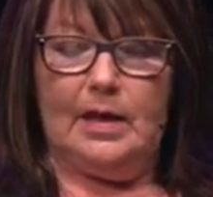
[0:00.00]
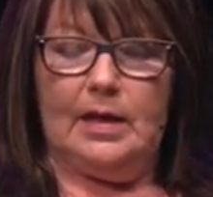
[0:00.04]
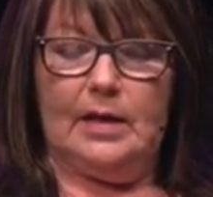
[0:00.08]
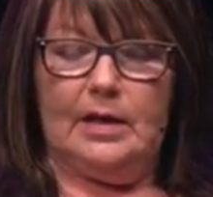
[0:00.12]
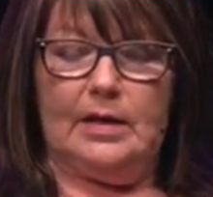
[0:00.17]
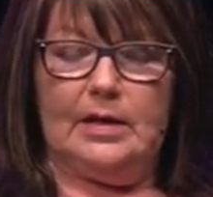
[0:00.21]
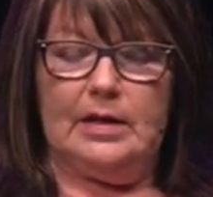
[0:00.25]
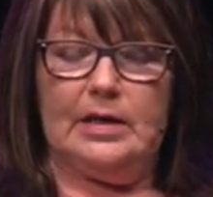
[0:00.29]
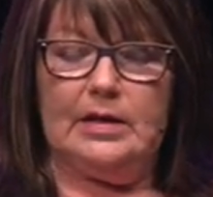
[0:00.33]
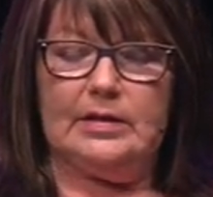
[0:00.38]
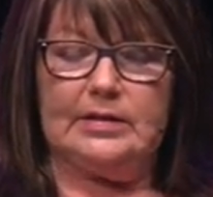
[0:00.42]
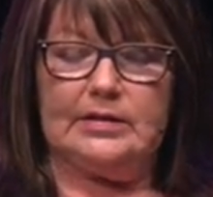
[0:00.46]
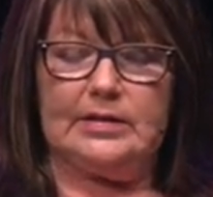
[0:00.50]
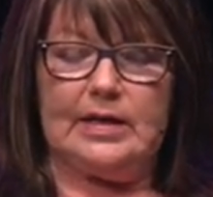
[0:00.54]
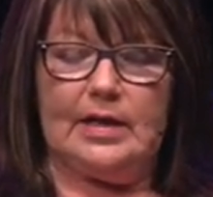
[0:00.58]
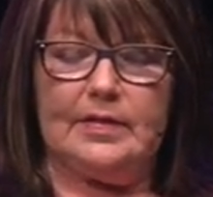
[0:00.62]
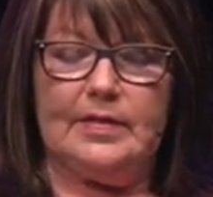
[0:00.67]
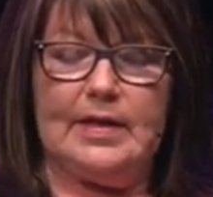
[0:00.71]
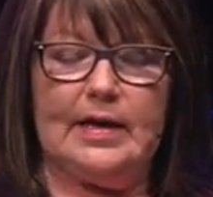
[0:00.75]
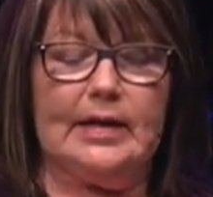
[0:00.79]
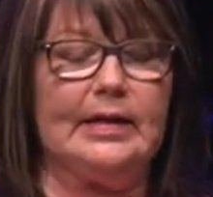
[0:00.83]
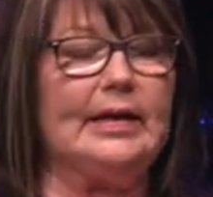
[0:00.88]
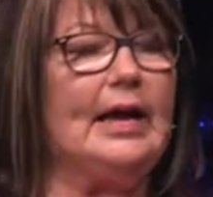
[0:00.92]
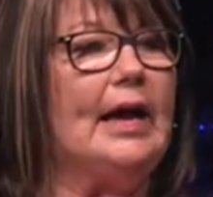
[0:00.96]
He said
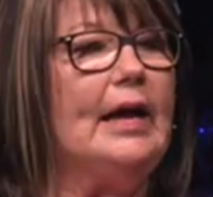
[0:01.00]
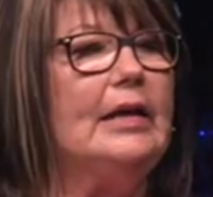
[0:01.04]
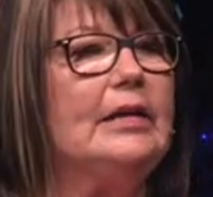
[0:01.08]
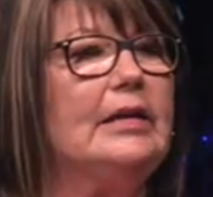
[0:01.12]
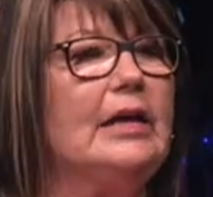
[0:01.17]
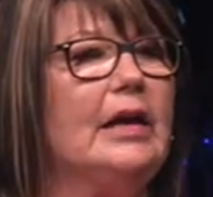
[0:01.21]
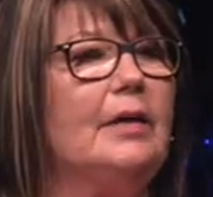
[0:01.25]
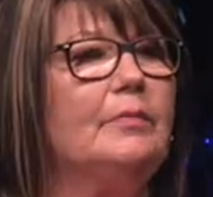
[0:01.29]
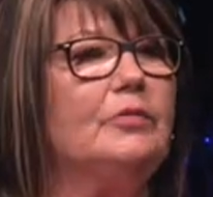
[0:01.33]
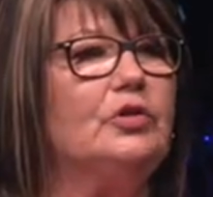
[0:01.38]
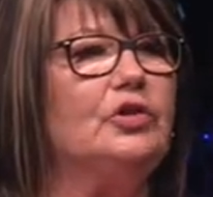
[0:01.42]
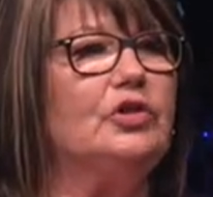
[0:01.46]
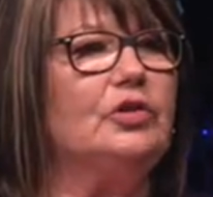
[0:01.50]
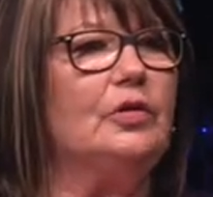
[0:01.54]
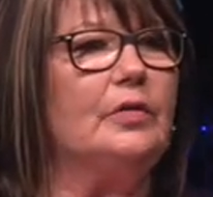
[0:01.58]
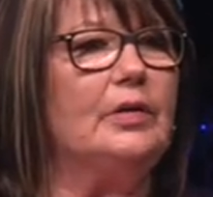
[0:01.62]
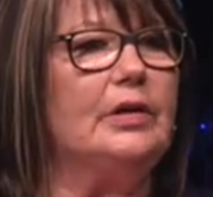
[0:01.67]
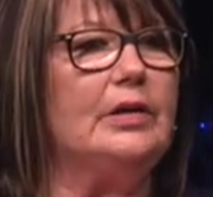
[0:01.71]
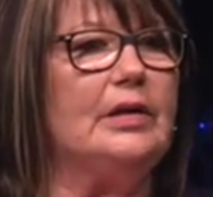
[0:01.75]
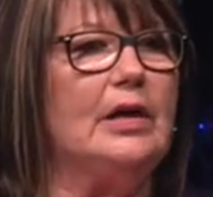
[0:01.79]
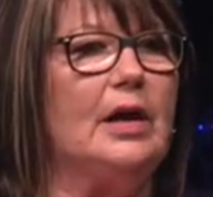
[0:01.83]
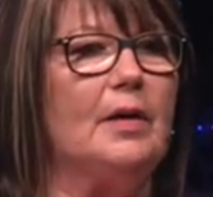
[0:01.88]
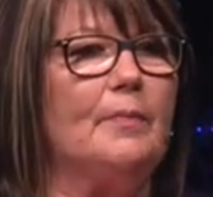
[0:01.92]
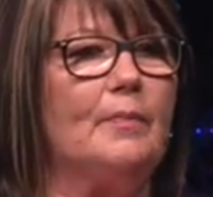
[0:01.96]
that God kept
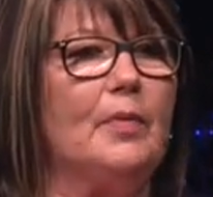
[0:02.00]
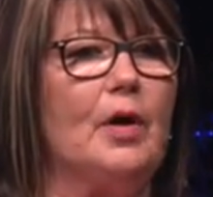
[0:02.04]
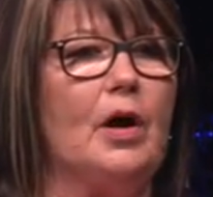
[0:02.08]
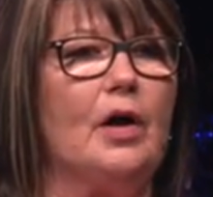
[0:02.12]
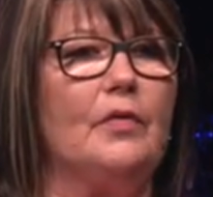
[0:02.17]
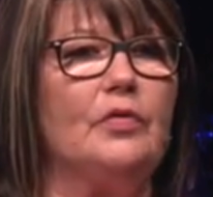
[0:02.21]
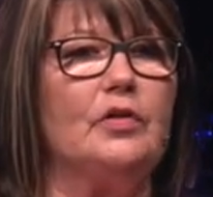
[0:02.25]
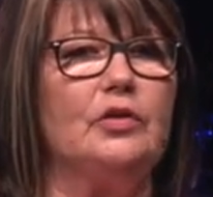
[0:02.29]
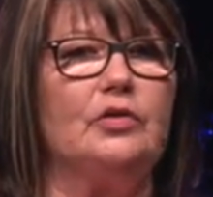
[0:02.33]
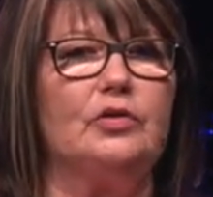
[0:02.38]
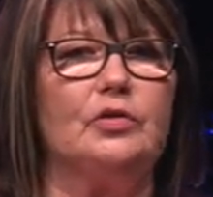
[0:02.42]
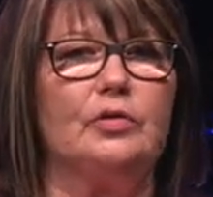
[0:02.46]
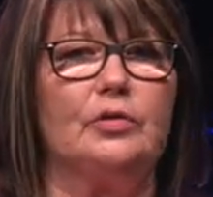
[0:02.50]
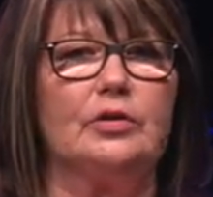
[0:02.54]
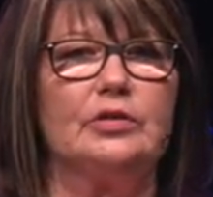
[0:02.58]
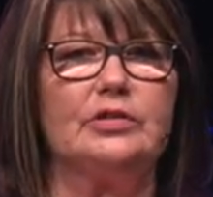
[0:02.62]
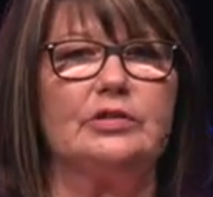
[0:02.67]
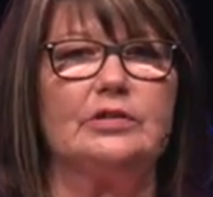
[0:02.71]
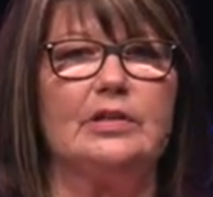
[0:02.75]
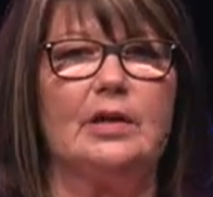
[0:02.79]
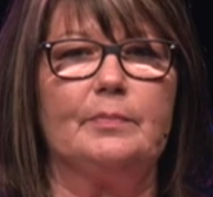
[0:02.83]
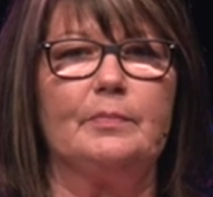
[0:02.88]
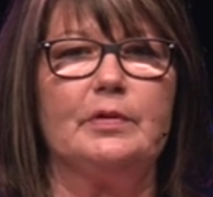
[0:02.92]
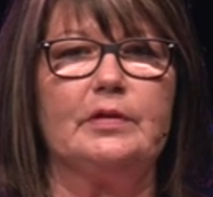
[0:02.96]
showing up on the
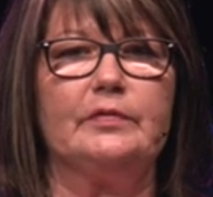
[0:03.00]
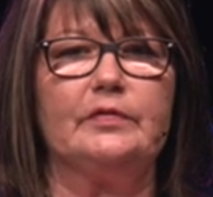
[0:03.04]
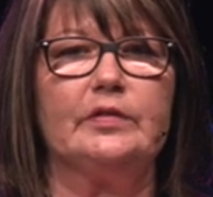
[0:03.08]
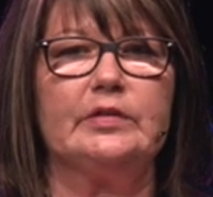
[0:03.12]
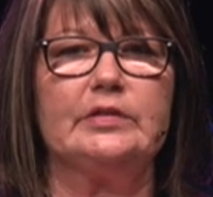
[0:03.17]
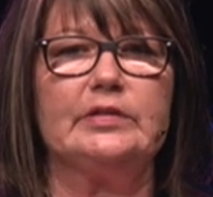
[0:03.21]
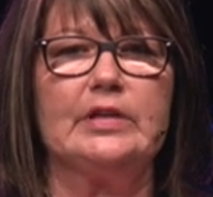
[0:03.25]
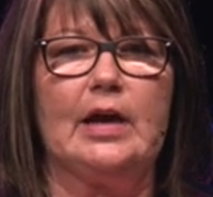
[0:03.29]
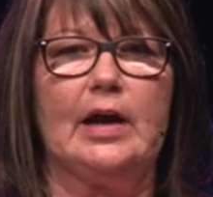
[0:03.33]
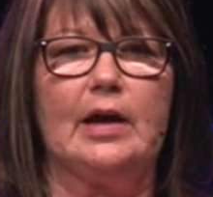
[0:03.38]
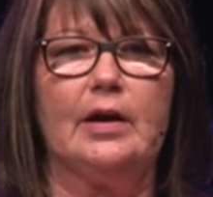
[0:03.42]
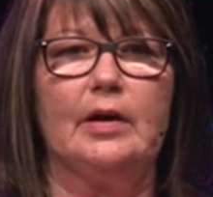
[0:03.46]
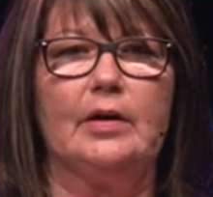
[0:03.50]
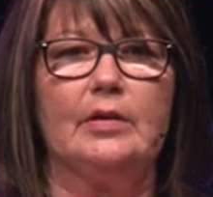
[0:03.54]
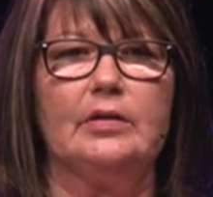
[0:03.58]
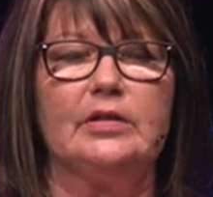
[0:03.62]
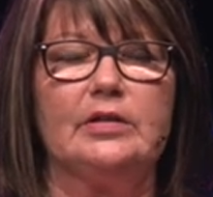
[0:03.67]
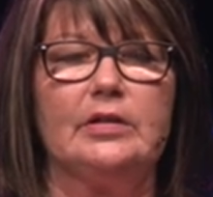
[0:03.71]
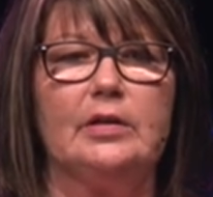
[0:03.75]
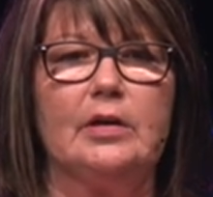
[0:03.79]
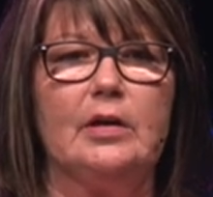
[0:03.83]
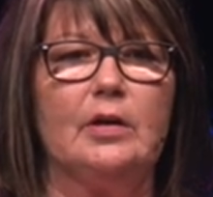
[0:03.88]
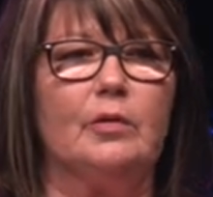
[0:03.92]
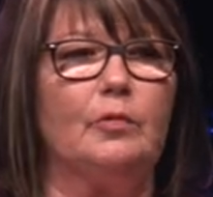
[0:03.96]
doorstep of his heart
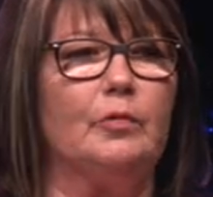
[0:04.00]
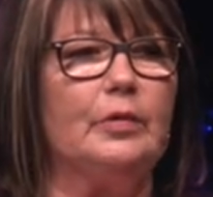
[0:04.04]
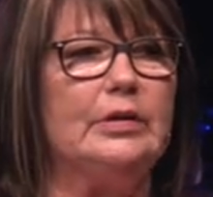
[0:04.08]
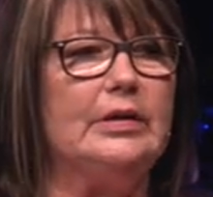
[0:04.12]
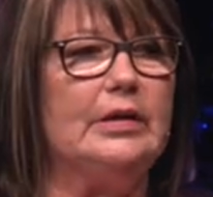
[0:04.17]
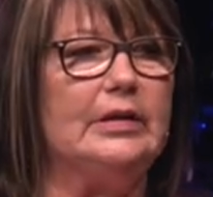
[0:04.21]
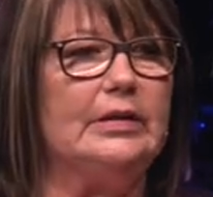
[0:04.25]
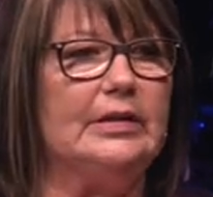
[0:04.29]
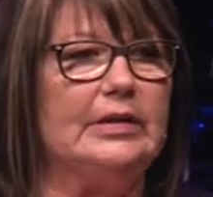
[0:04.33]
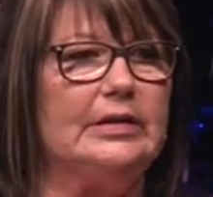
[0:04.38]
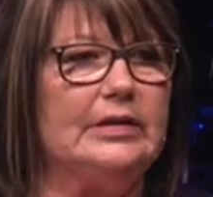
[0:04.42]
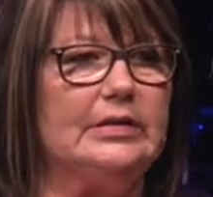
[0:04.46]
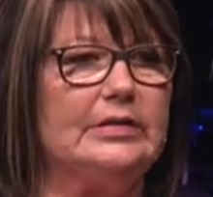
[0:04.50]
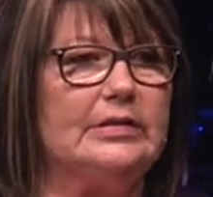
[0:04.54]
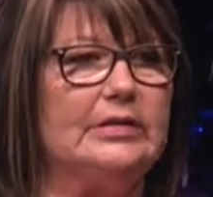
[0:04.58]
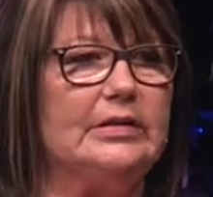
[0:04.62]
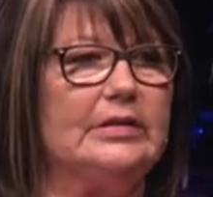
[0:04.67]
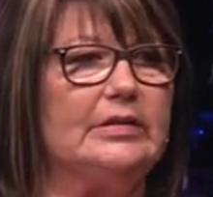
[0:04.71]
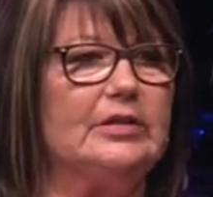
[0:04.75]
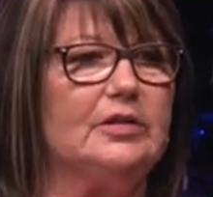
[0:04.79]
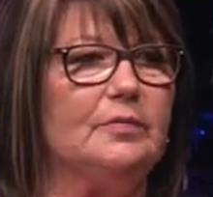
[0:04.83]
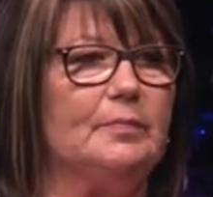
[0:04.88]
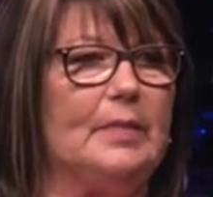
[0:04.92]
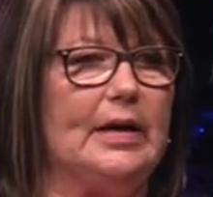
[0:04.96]
when he least
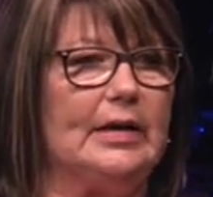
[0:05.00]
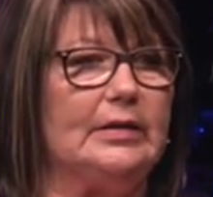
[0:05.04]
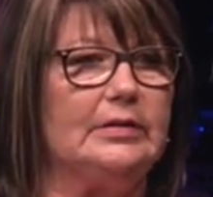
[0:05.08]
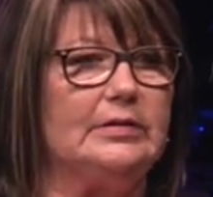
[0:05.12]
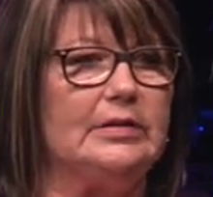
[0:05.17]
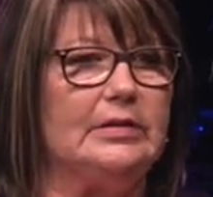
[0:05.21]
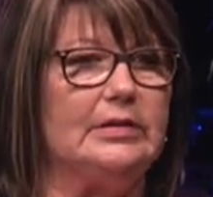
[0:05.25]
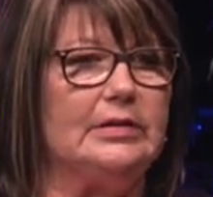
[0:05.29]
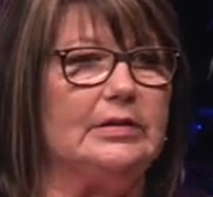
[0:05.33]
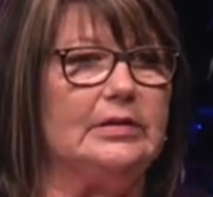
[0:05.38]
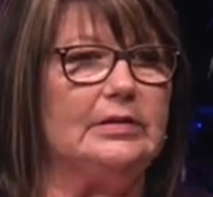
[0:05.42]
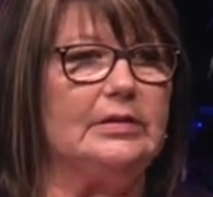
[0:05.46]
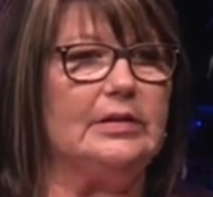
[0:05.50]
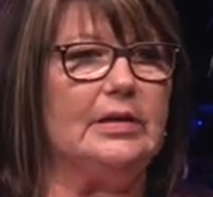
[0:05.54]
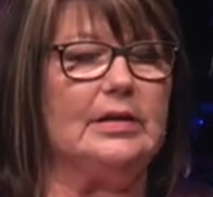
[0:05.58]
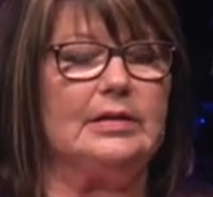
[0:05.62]
expected it.